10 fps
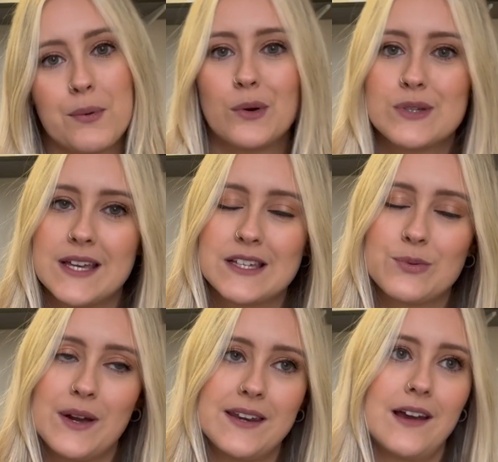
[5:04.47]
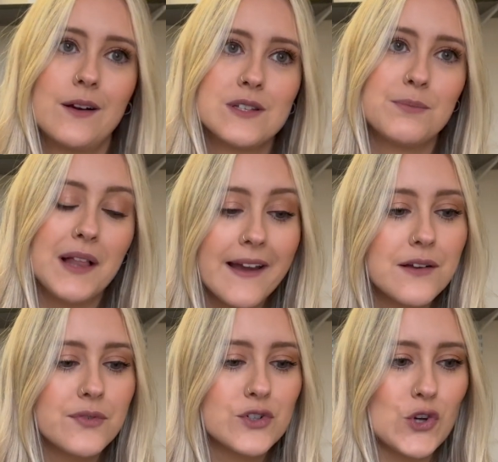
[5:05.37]
process when I was applying
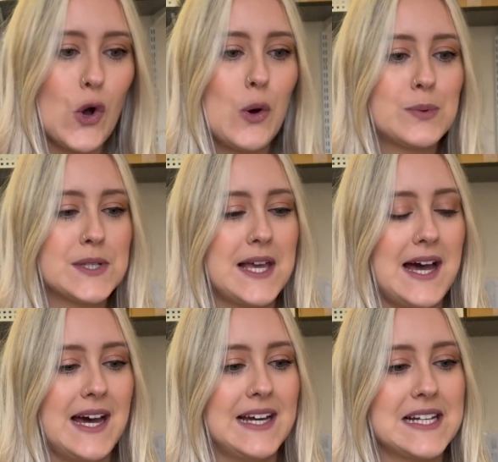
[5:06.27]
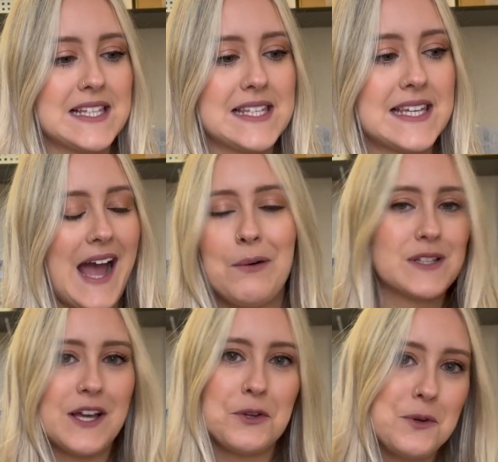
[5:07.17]
for jobs, and I will
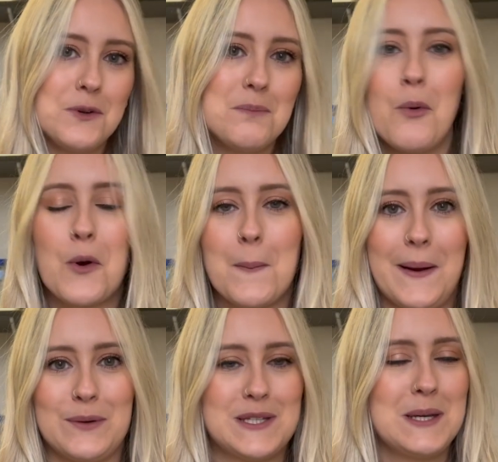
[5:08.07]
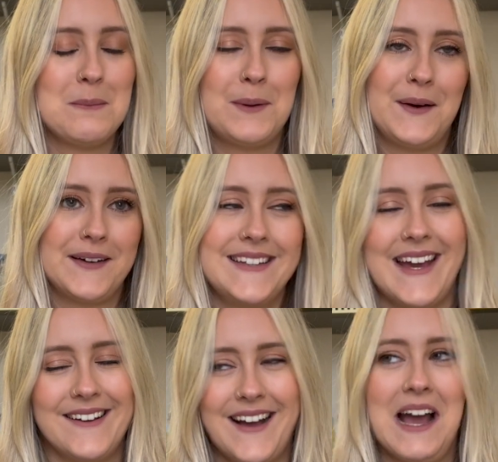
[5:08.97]
tell you more about it. But
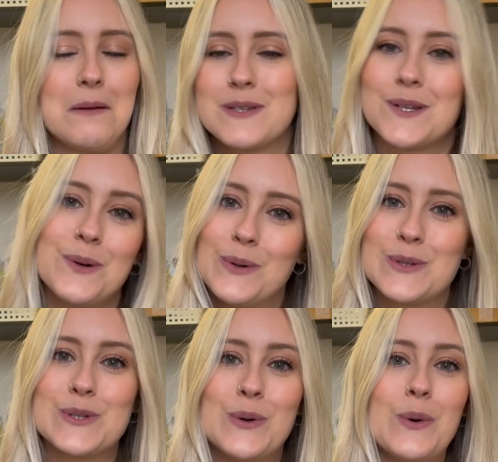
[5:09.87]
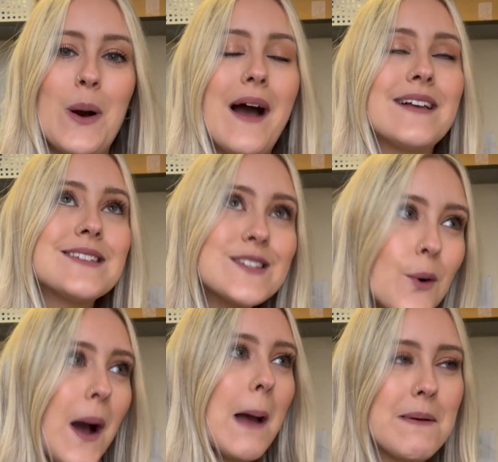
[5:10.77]
yeah, I am so
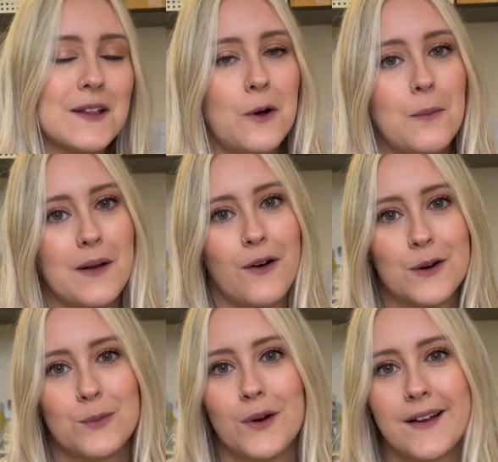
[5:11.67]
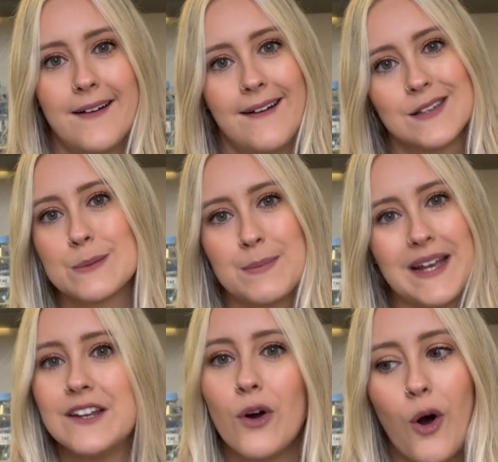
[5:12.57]
happy that all my hard work has
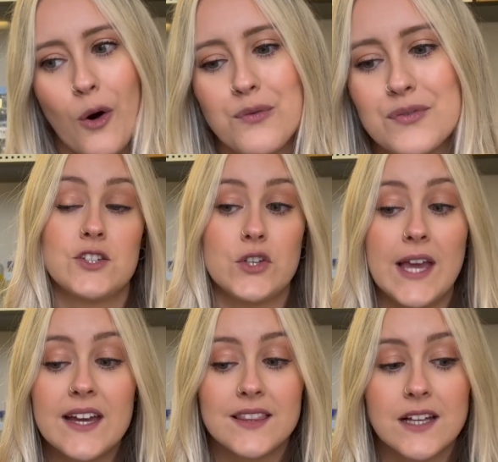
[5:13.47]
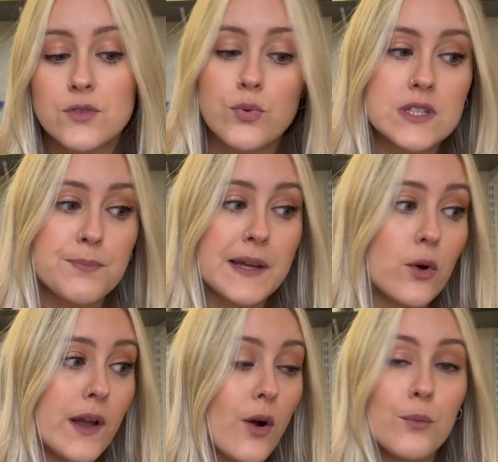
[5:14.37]
paid off. So yeah, that's what's been
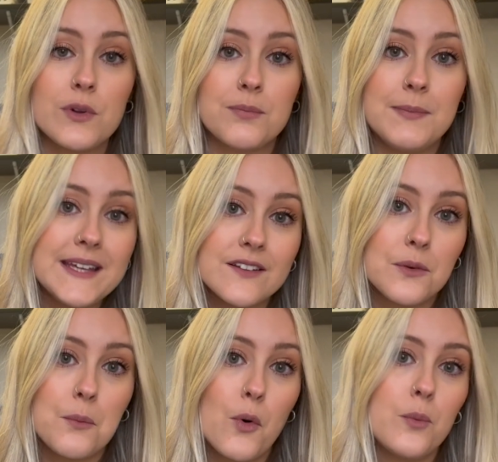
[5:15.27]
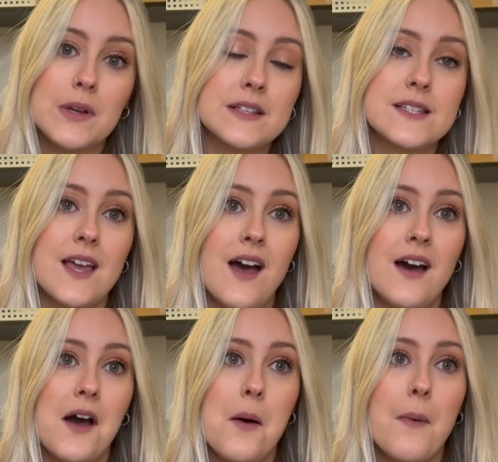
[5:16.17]
going on with me at the moment.
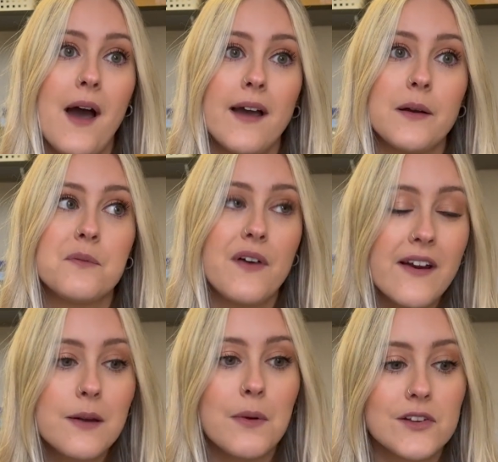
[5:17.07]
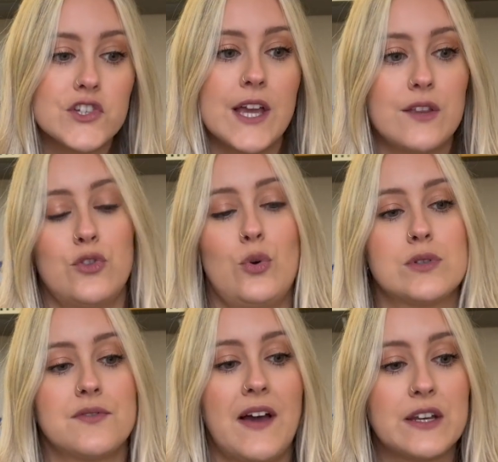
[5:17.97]
I am very much in
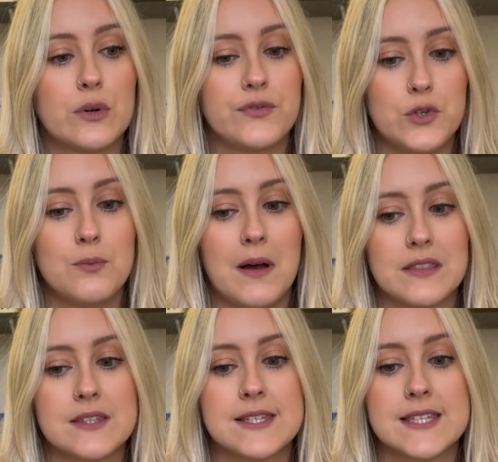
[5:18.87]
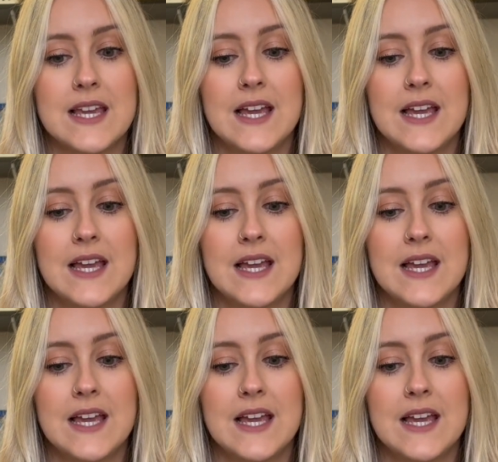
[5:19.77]
those final few months